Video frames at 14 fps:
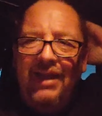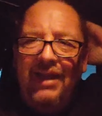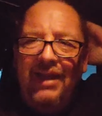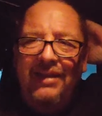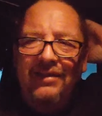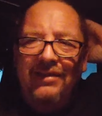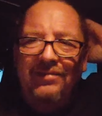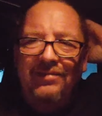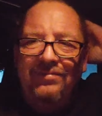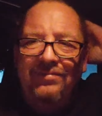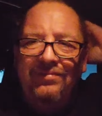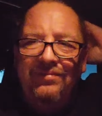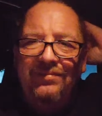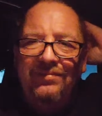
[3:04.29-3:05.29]
I can
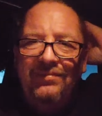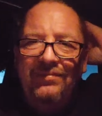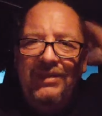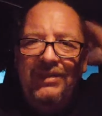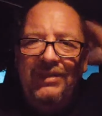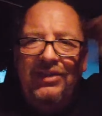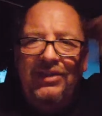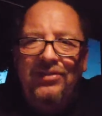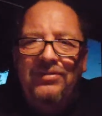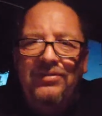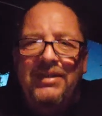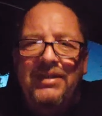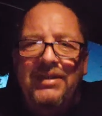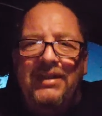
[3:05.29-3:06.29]

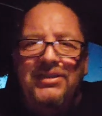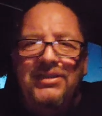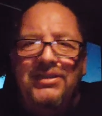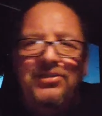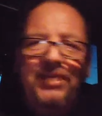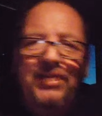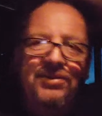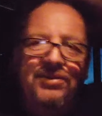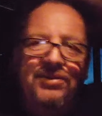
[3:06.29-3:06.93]
use like a studio.